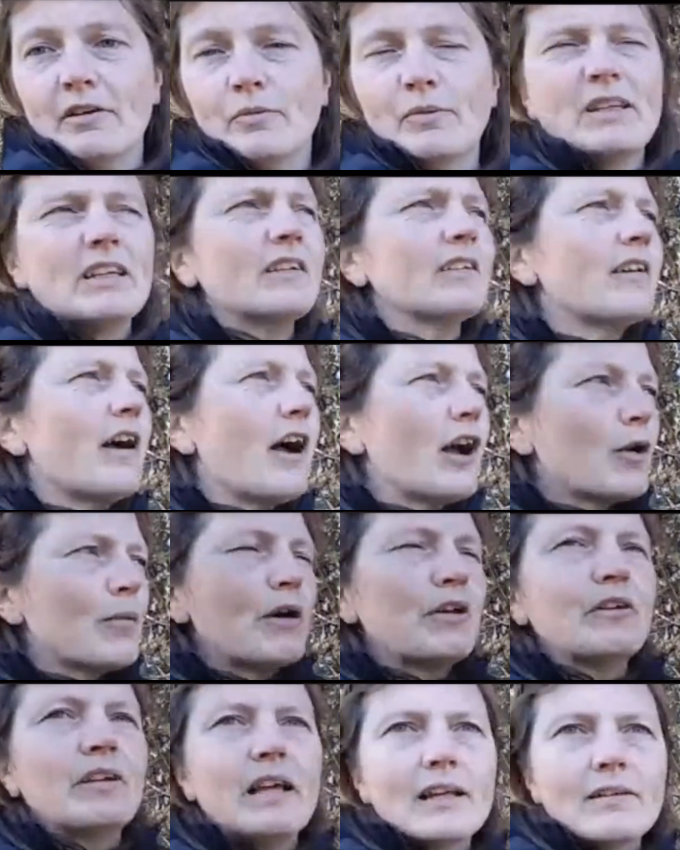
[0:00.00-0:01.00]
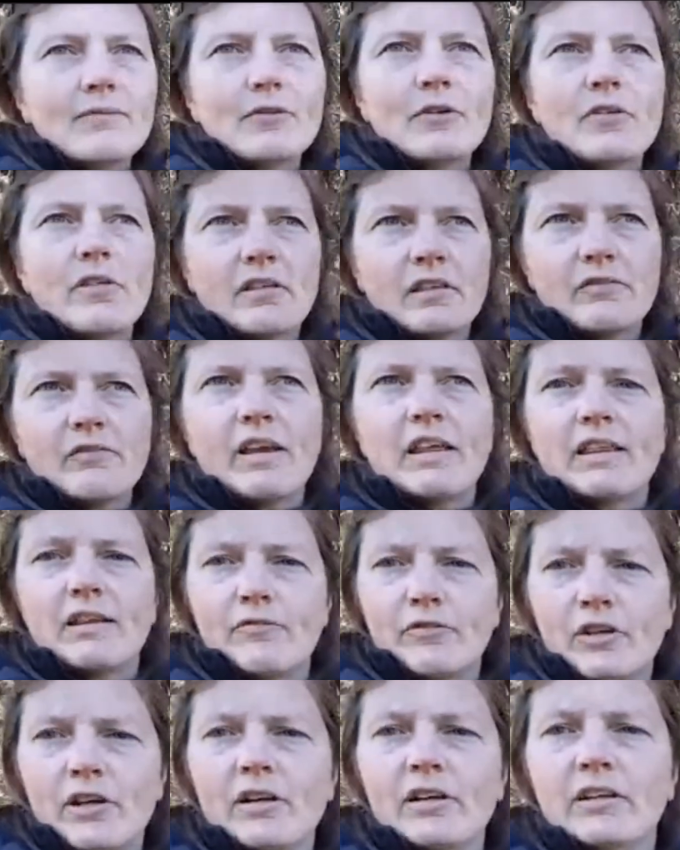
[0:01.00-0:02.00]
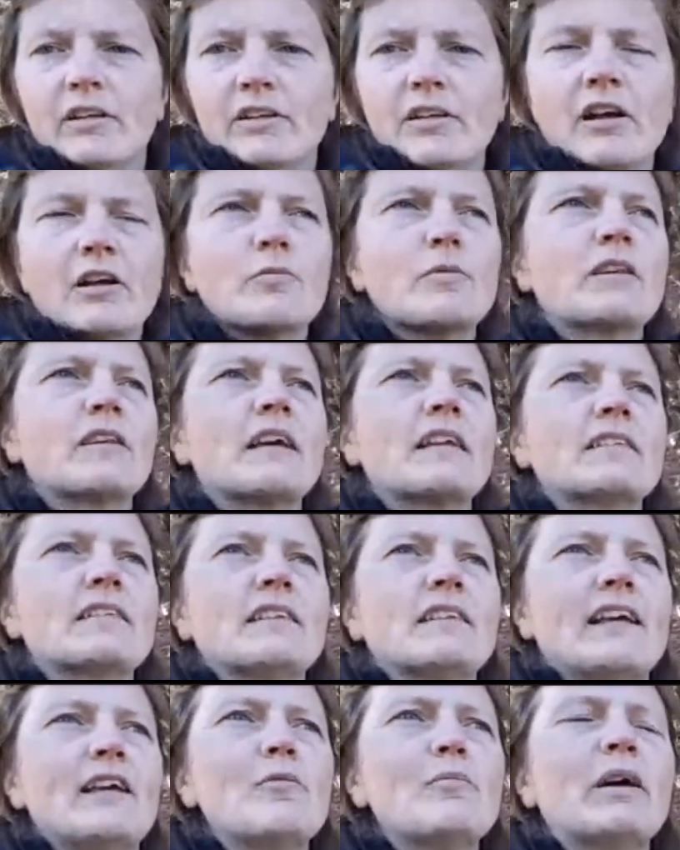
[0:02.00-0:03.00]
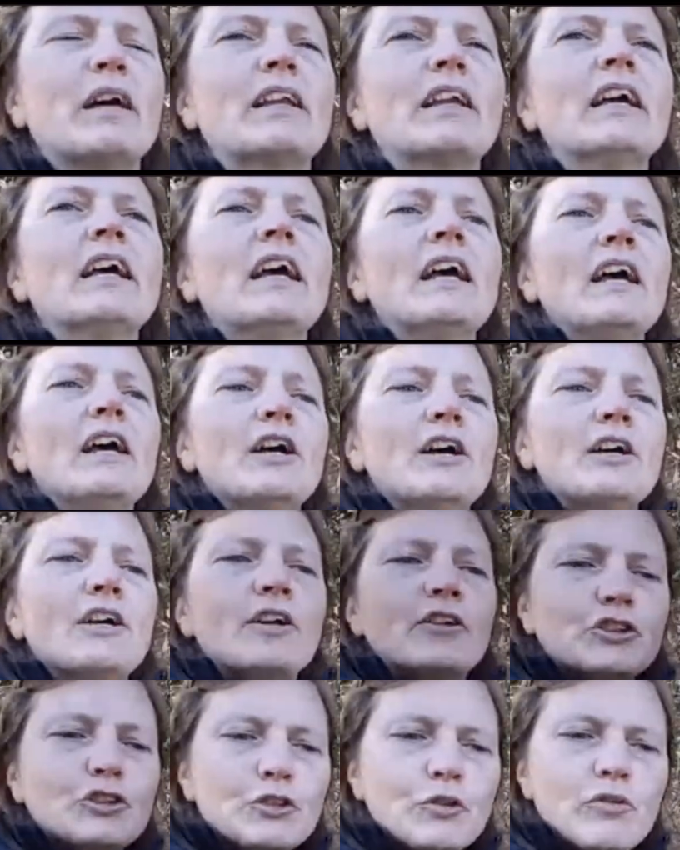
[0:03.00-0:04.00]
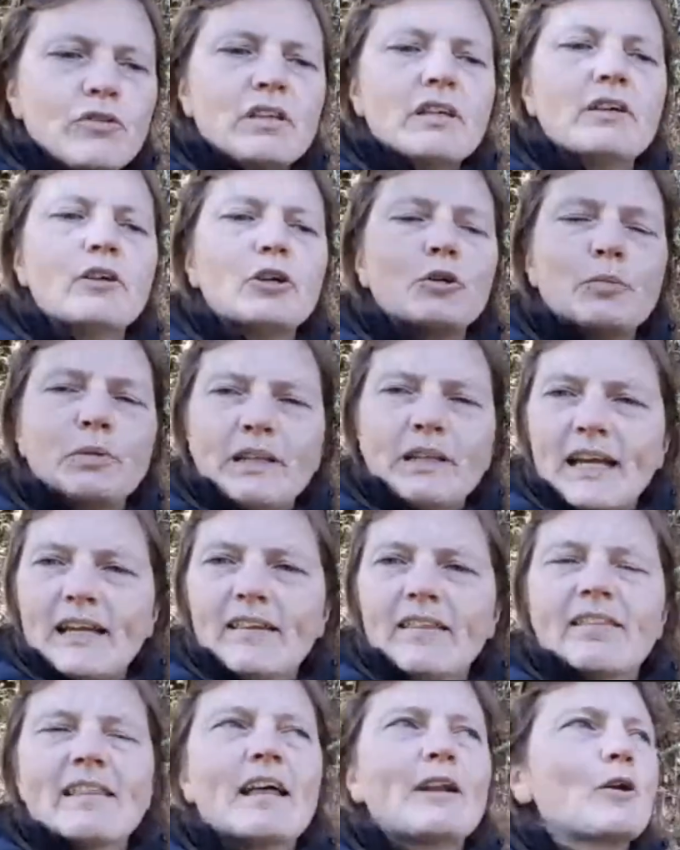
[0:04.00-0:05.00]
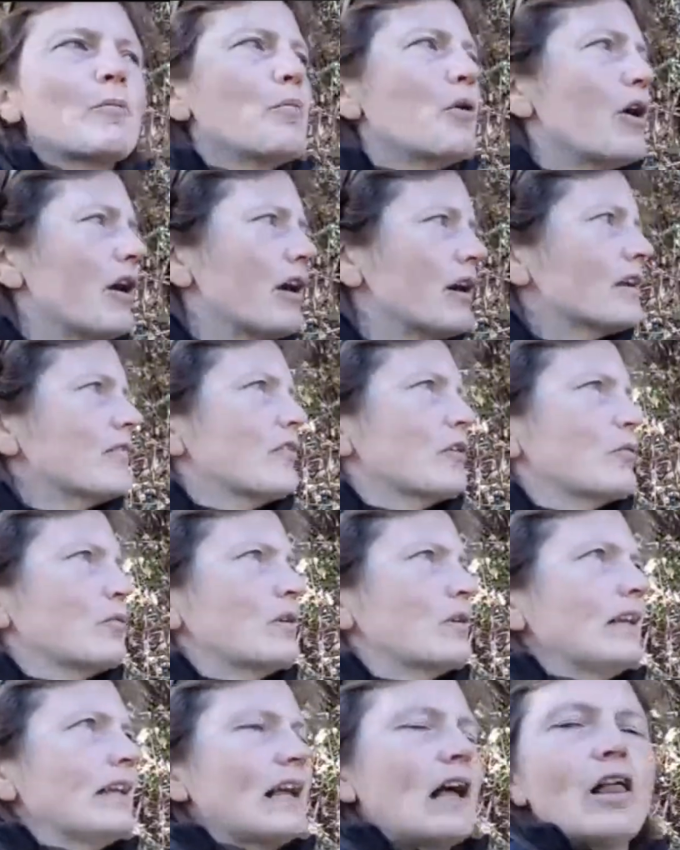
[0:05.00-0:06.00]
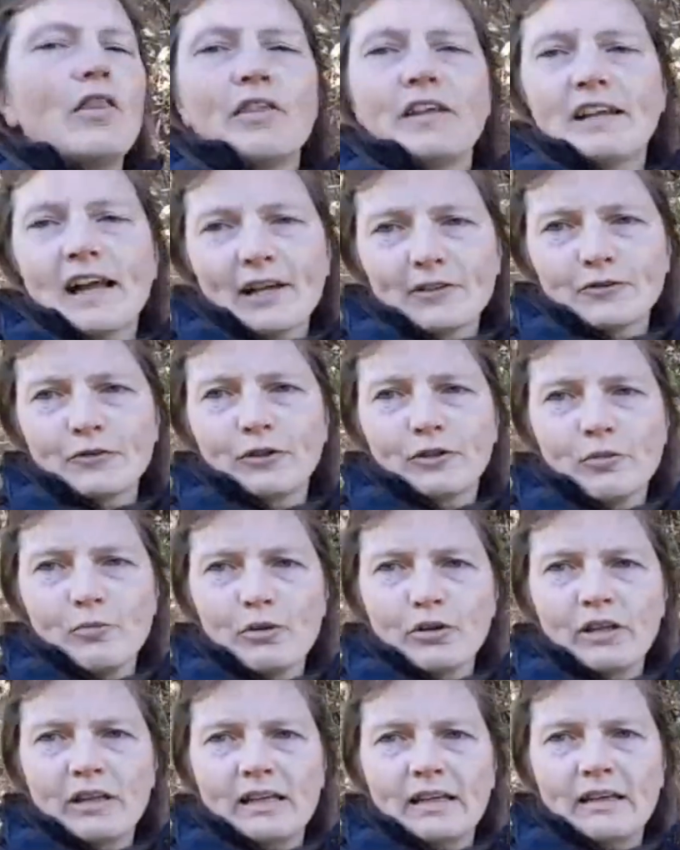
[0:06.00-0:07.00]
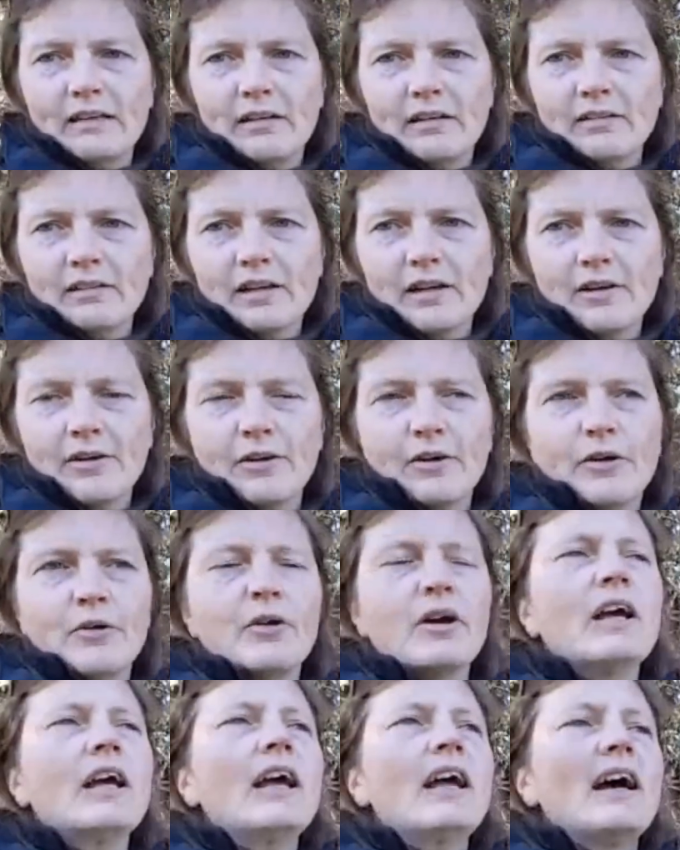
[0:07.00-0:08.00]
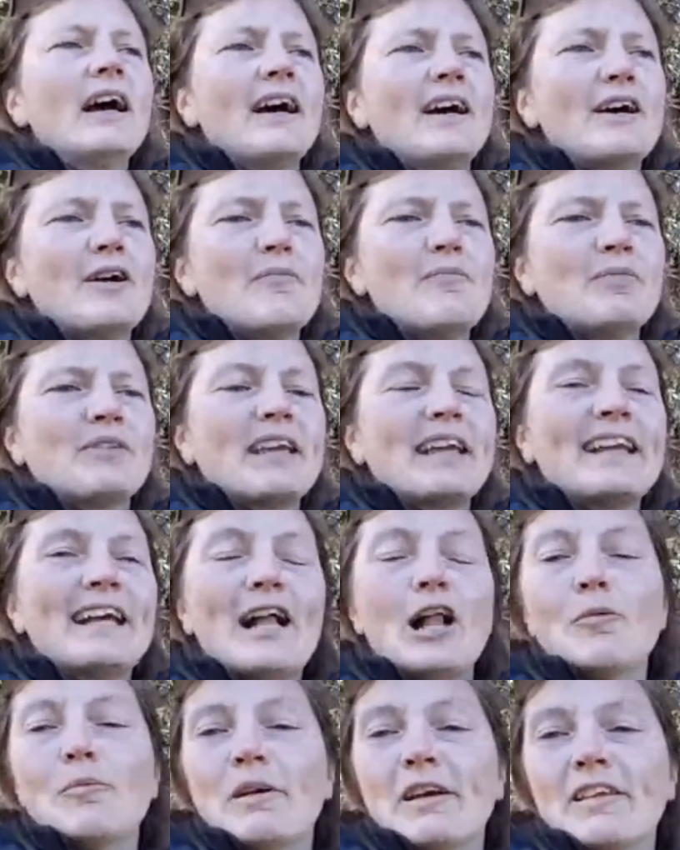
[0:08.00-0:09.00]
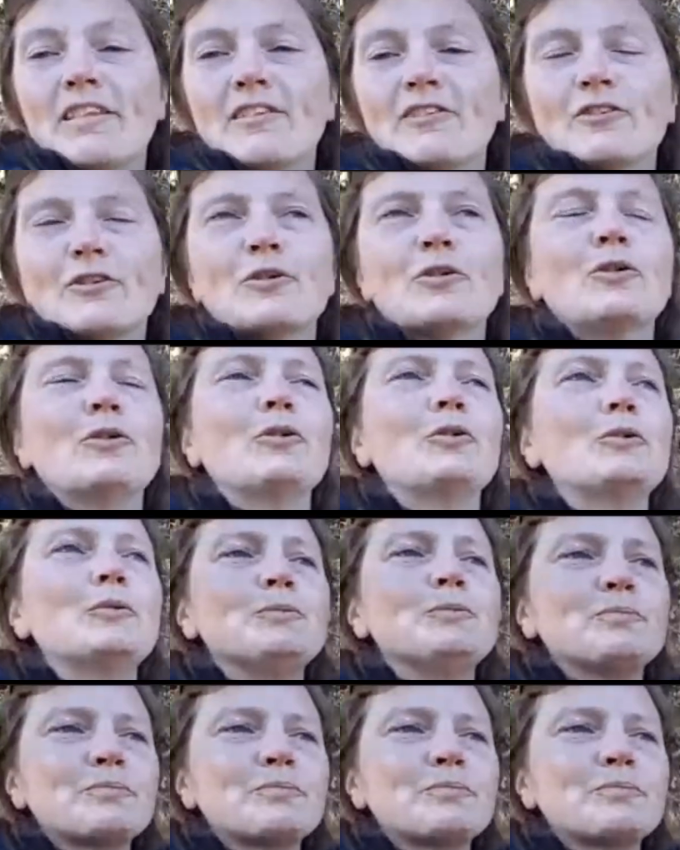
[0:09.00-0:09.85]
We didn't talk about native versus invasive. We're not going to talk about that today, but choosing good plants that are part of a really healthy natural community in Ontario can help us to